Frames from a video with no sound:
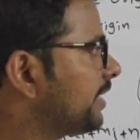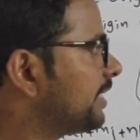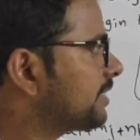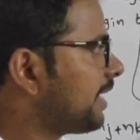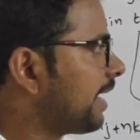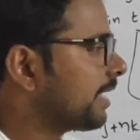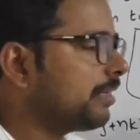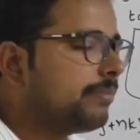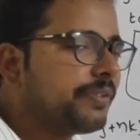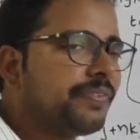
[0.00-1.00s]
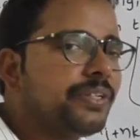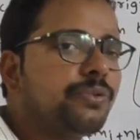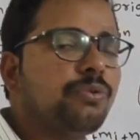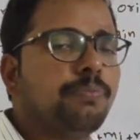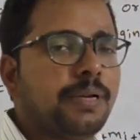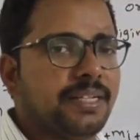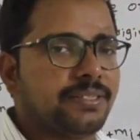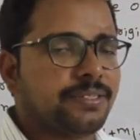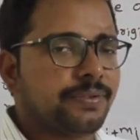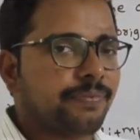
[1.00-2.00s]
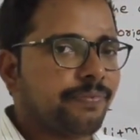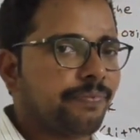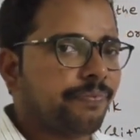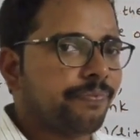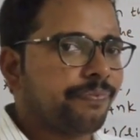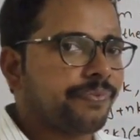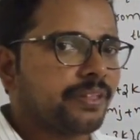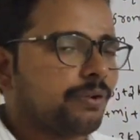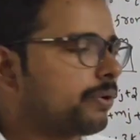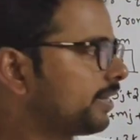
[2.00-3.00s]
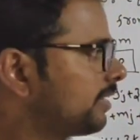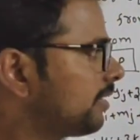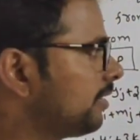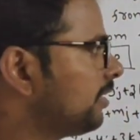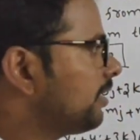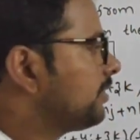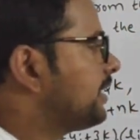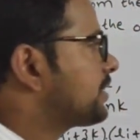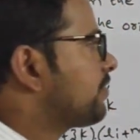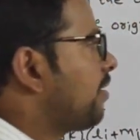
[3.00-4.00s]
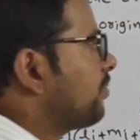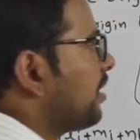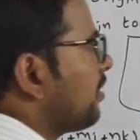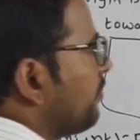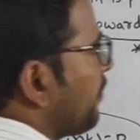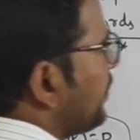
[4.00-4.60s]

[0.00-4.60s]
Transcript: will get angle between two planes. Okay na? This formula we